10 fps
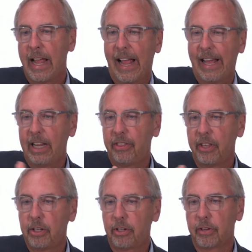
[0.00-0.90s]

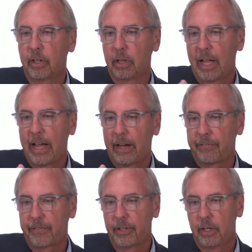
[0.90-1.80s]
Anything to the
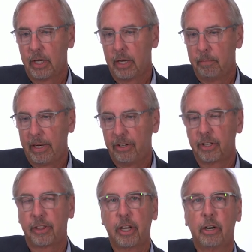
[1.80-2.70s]
left means
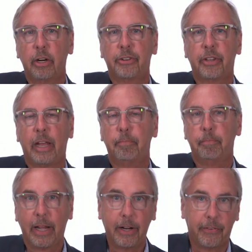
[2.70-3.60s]
that there is a
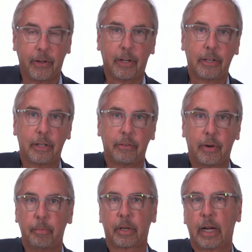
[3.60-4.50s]
benefit
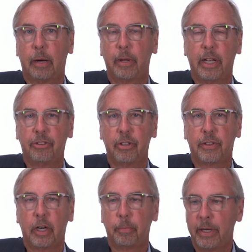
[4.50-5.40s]
from the combination
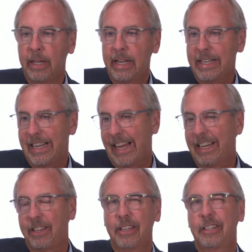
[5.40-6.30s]
therapy.
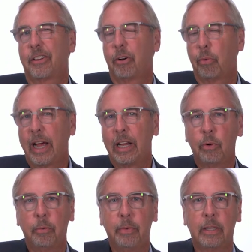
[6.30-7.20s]
Anything to the right
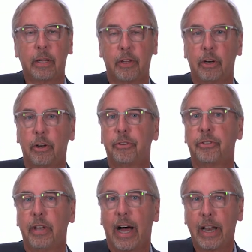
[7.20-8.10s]
would mean that there is
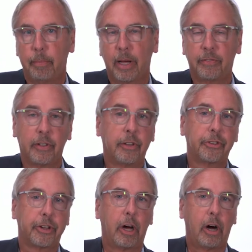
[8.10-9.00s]
not a benefit,
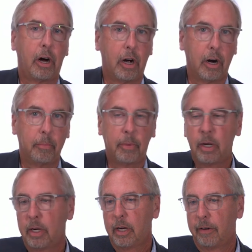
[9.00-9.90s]
there's a harm
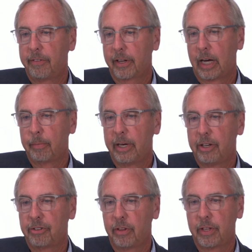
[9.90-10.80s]
of the
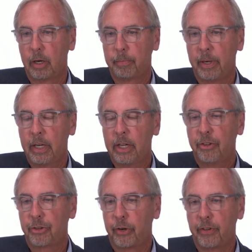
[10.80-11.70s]
combination therapy.
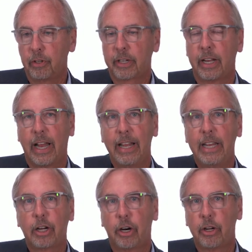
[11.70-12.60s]
So if you look at
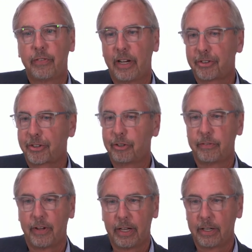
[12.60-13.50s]
any cardiovascular
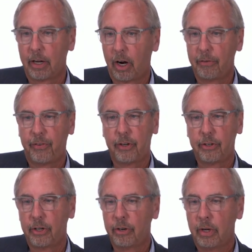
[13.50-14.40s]
event, heart
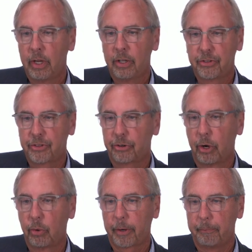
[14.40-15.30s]
failure,
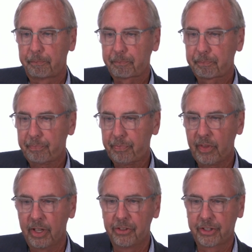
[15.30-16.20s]
stroke,
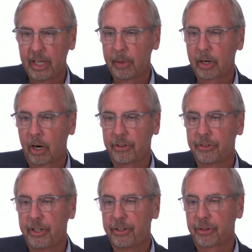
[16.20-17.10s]
ischemic heart
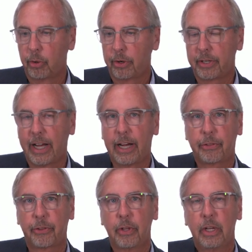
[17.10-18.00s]
disease, or
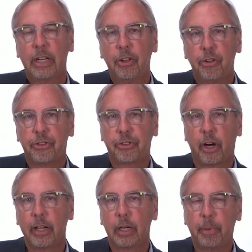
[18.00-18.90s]
death,
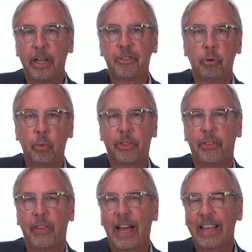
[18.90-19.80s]
starting a patient
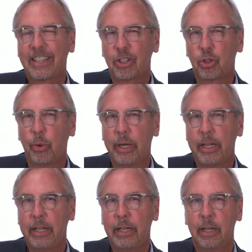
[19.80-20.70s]
with that
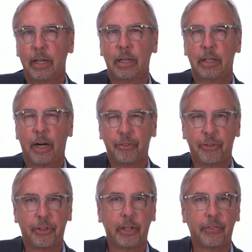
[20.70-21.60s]
degree of
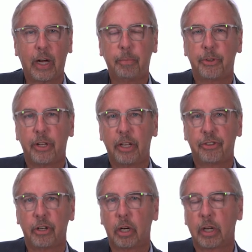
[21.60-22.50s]
stiff
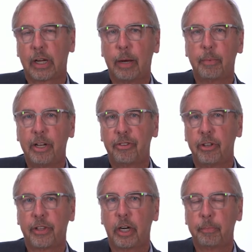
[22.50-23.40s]
hypertension on
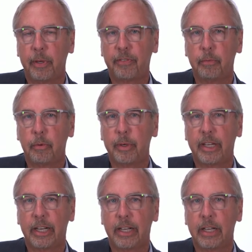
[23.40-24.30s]
combination therapy from the
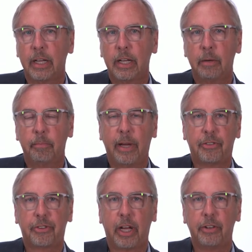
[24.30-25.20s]
beginning makes
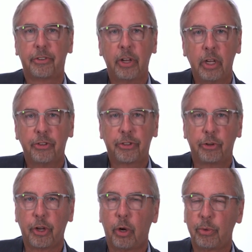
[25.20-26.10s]
sense. So
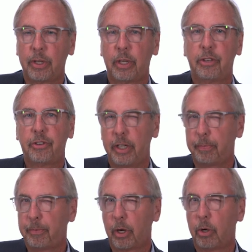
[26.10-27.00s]
don't
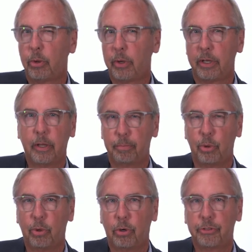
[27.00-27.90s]
tiptoe in the
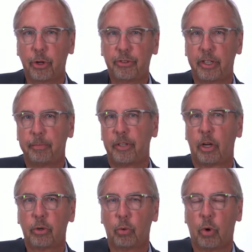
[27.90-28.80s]
pool, don't
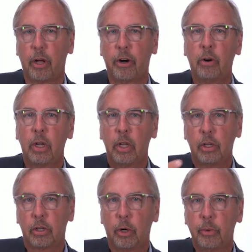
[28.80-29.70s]
tiptoe in the water,
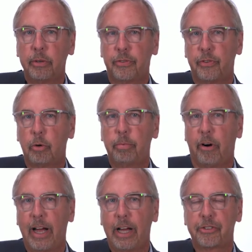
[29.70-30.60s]
go in full
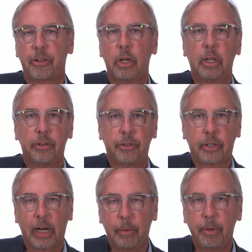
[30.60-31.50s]
blast,
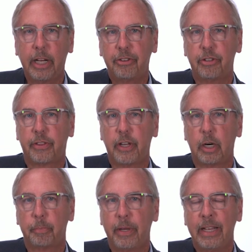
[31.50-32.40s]
combination
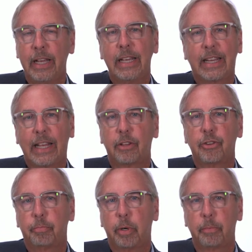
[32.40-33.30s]
therapy, get
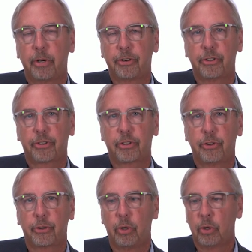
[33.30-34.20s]
those blood pressures
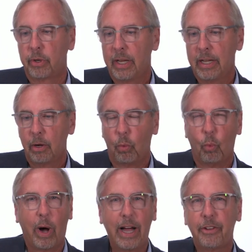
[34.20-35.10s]
controlled.
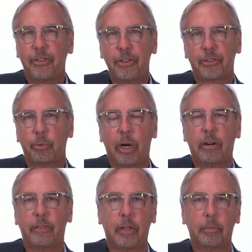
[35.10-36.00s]
Why is this
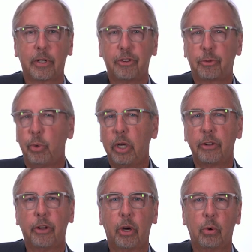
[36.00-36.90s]
relevant? Because we all
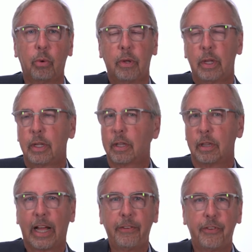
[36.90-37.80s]
know
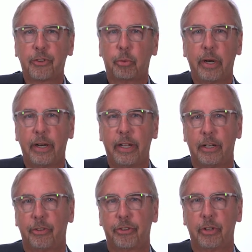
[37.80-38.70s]
life is what it
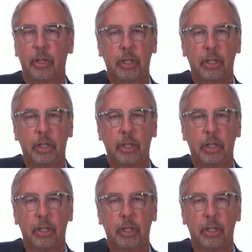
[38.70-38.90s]
is.